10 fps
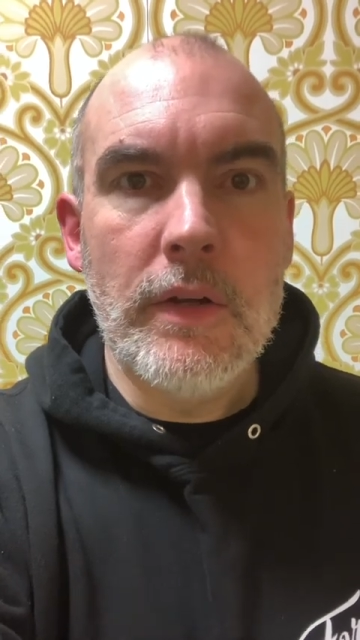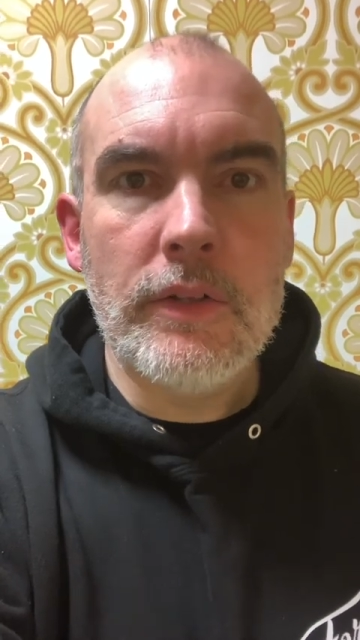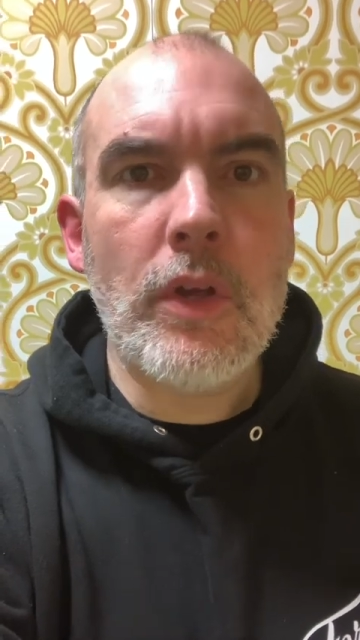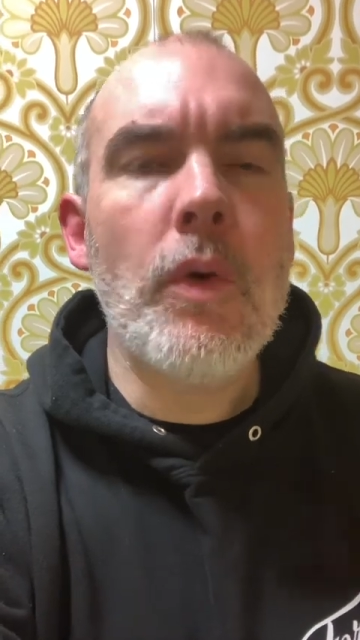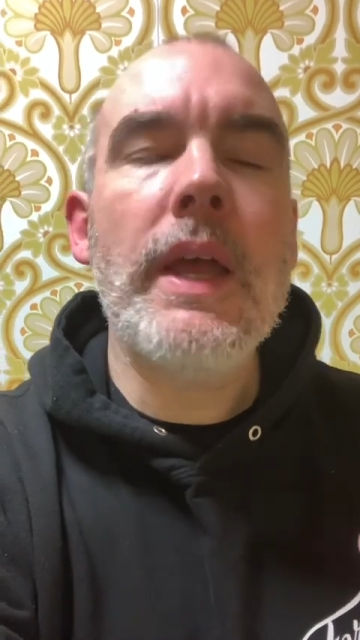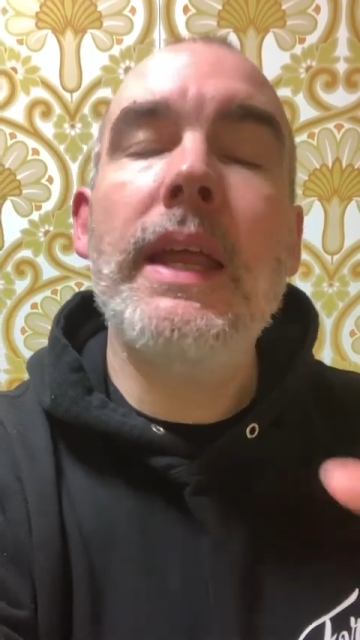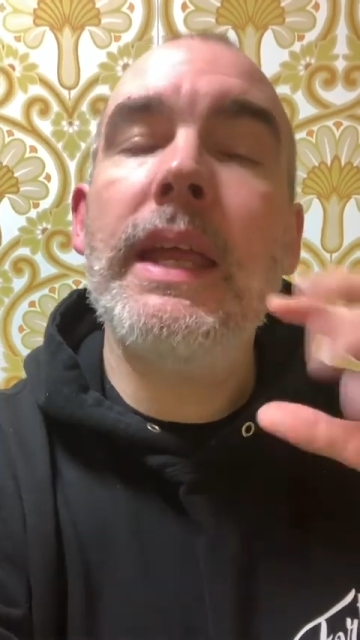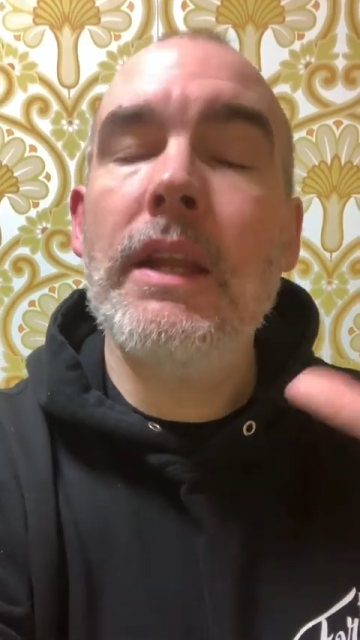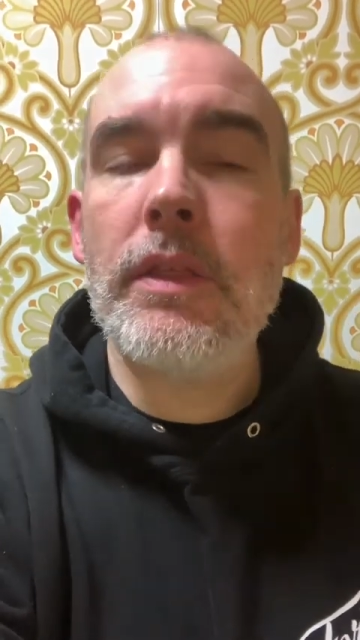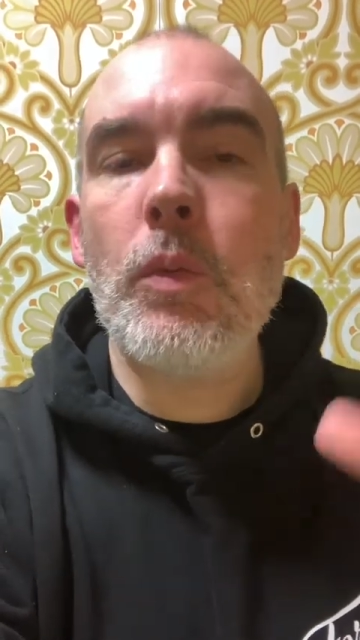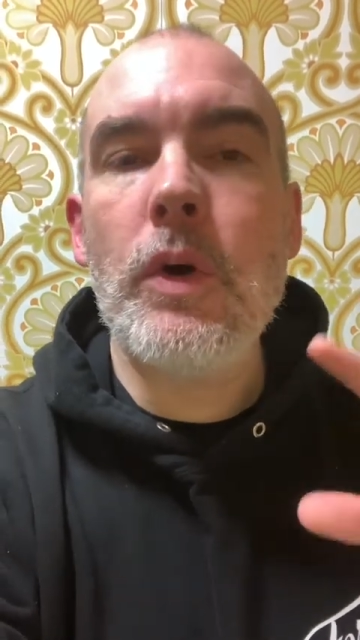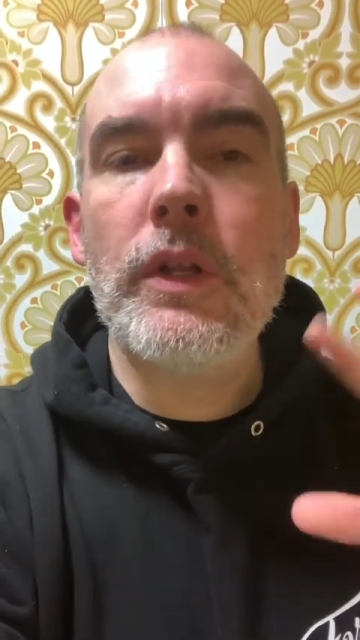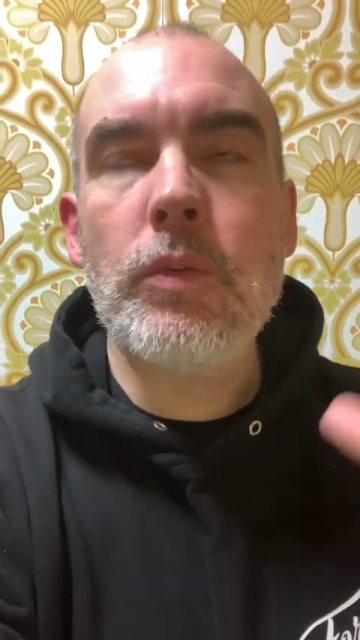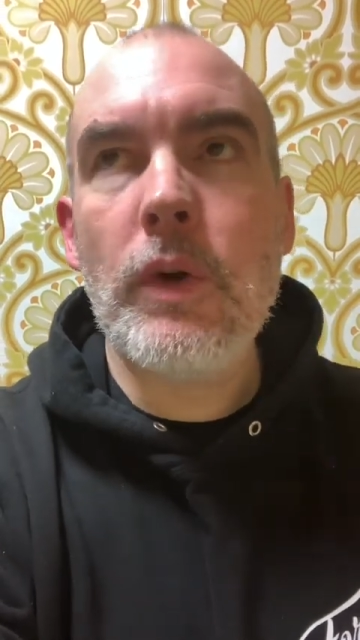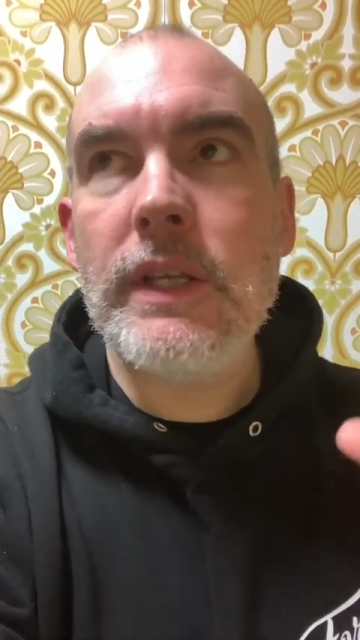So in other
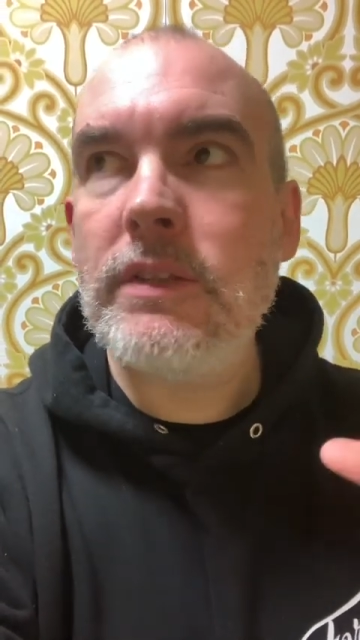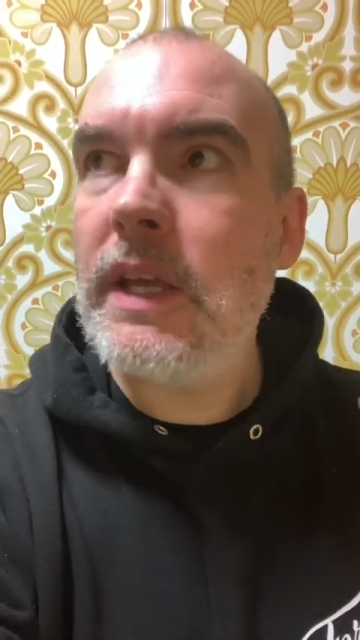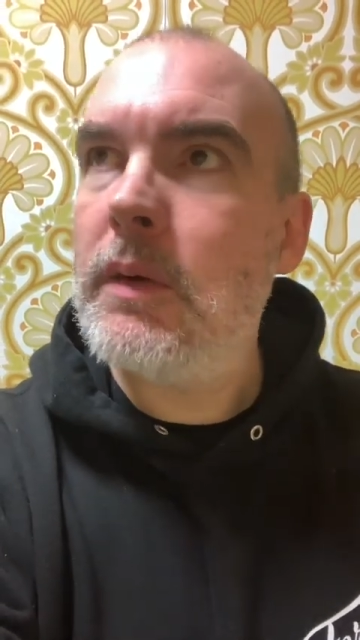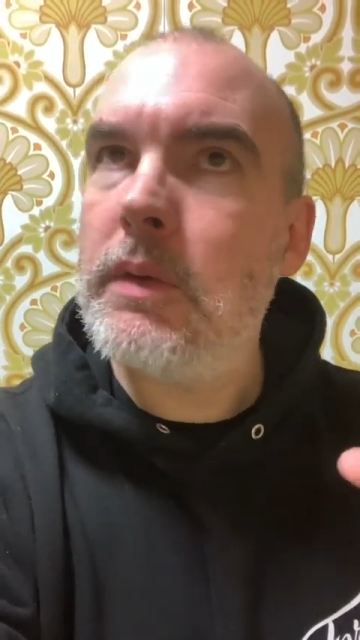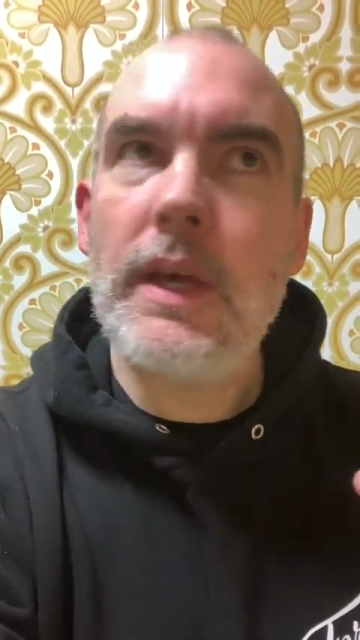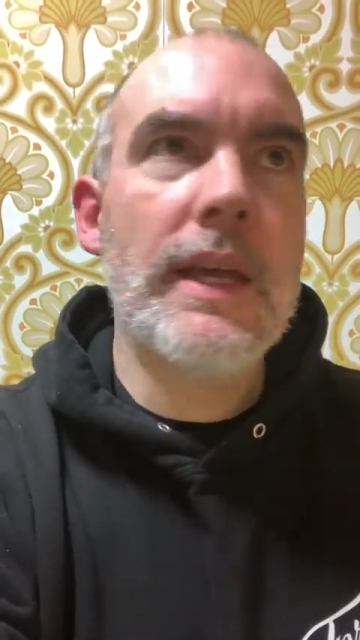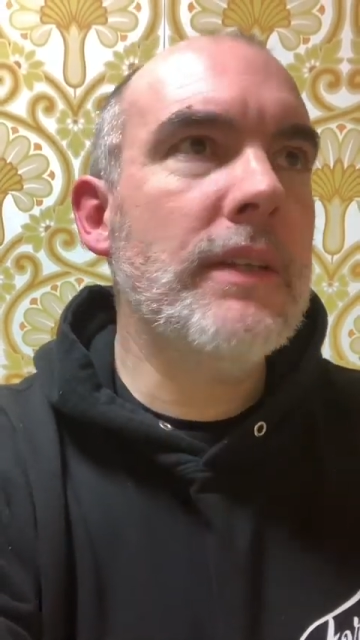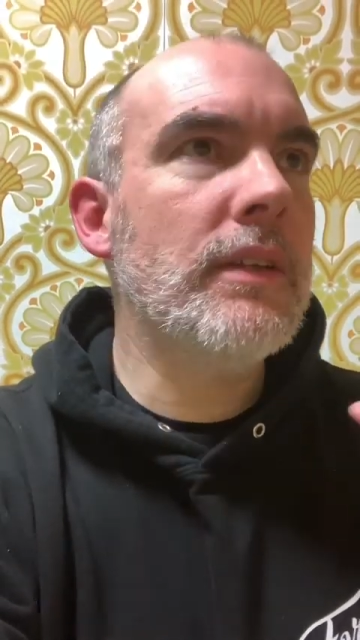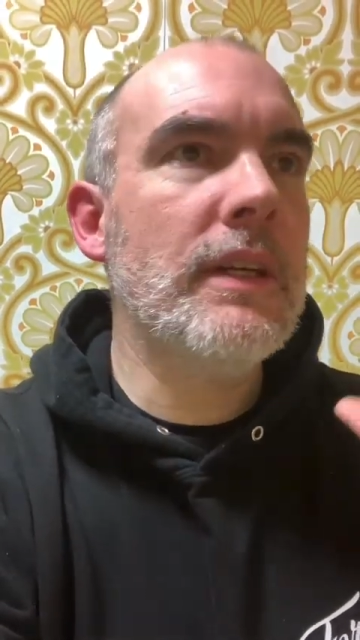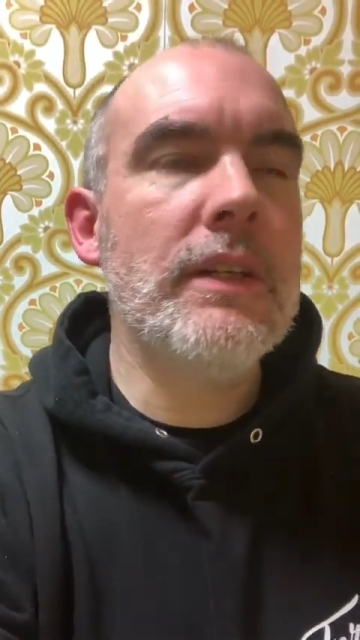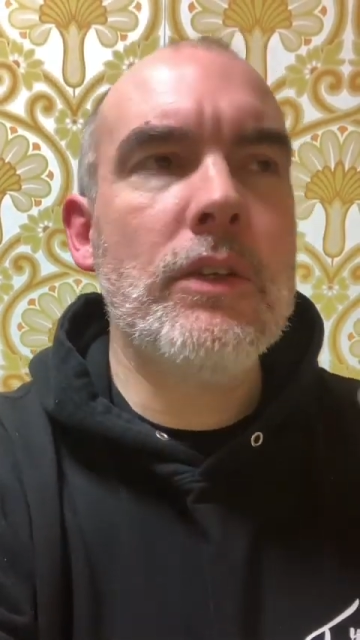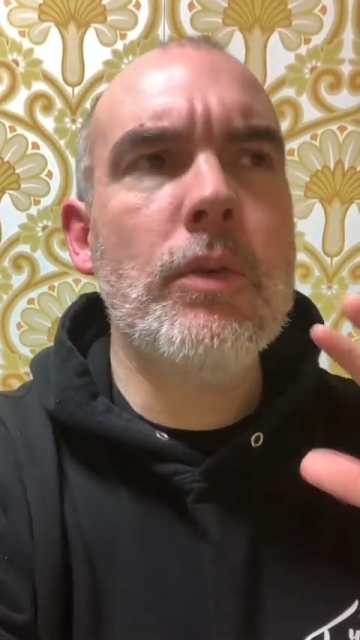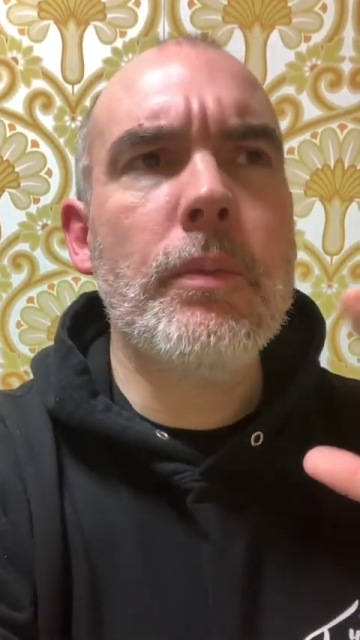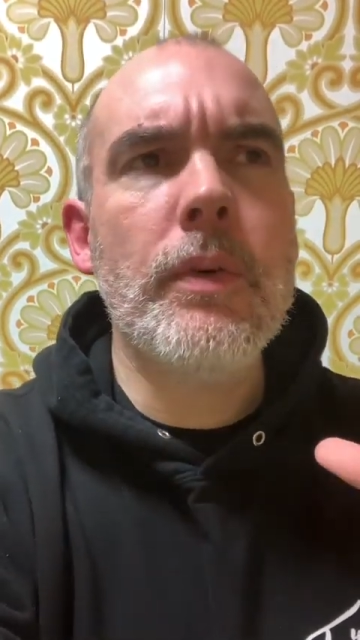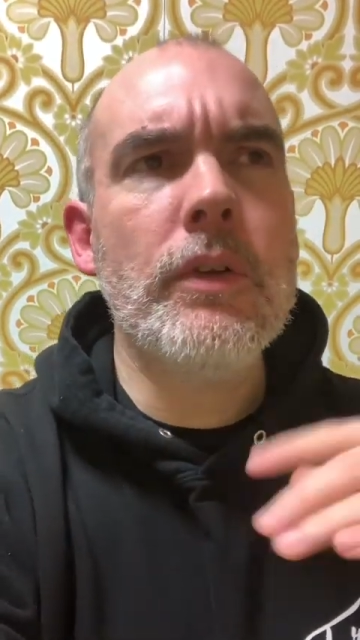words, what he's saying with that is
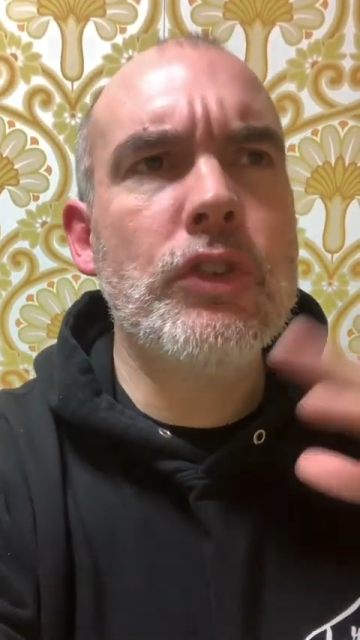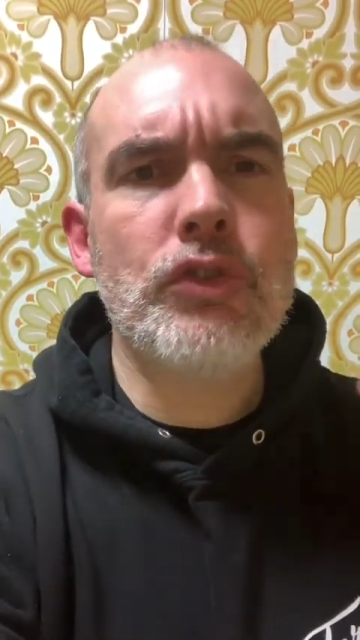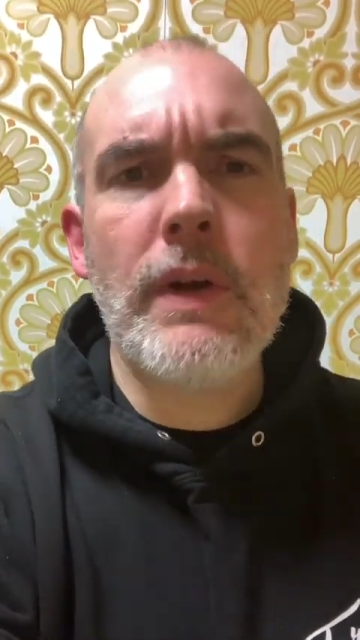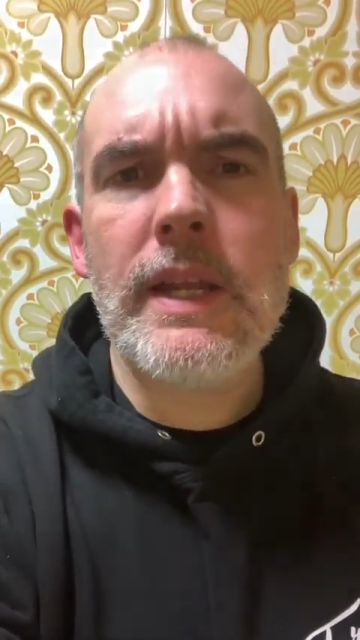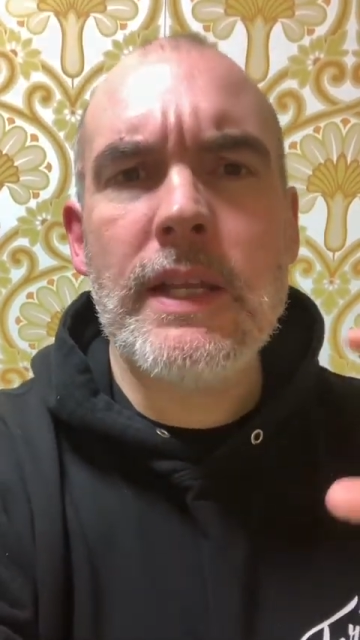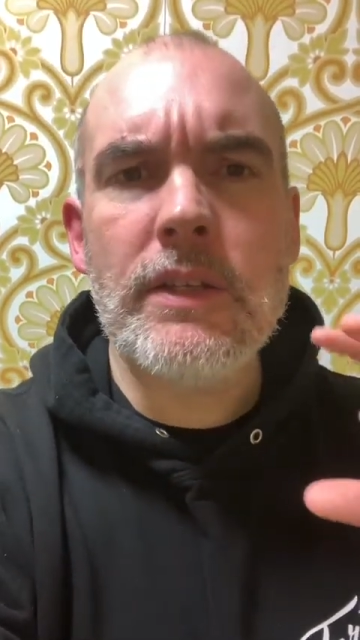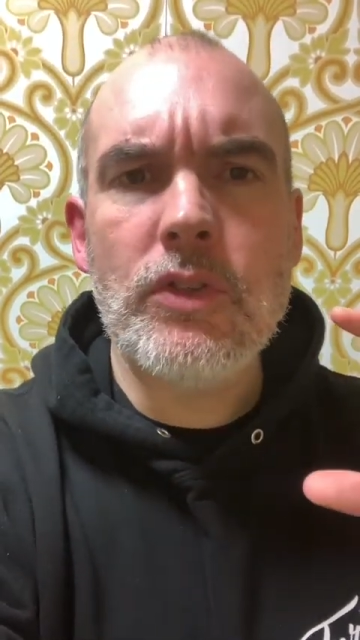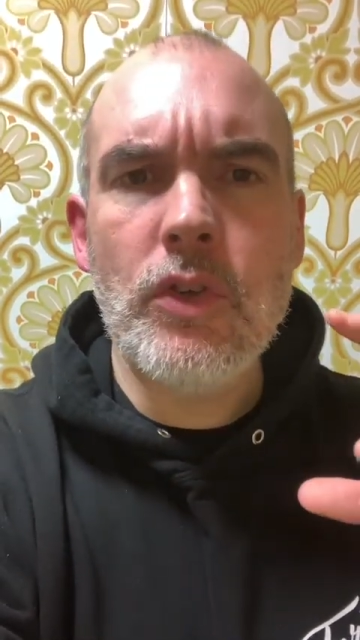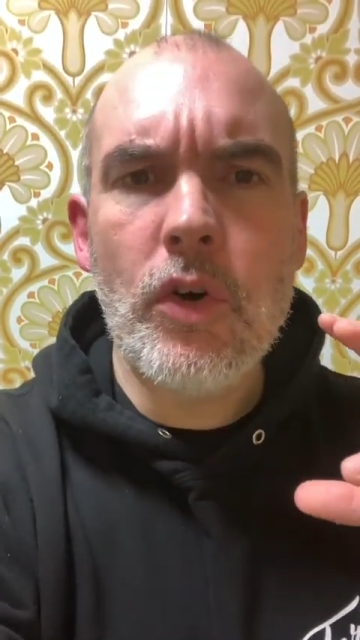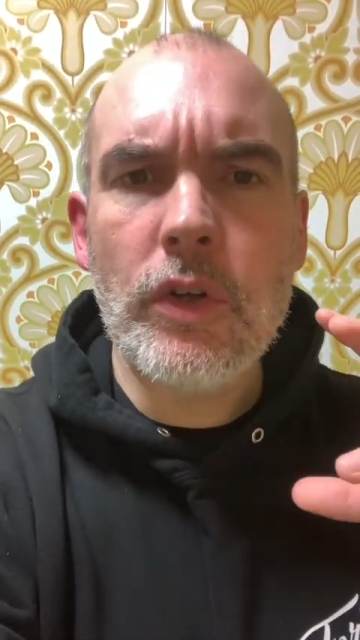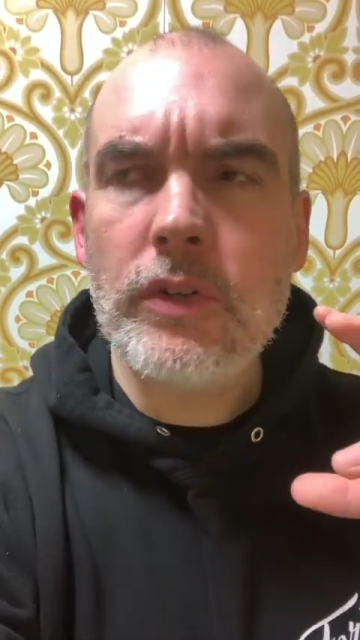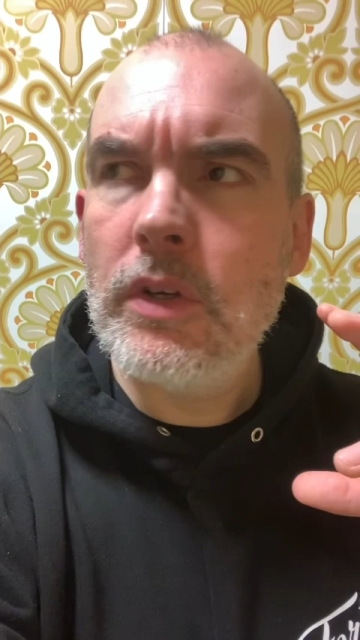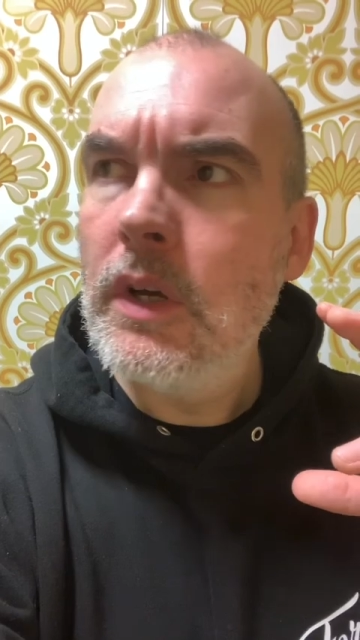that shredding is not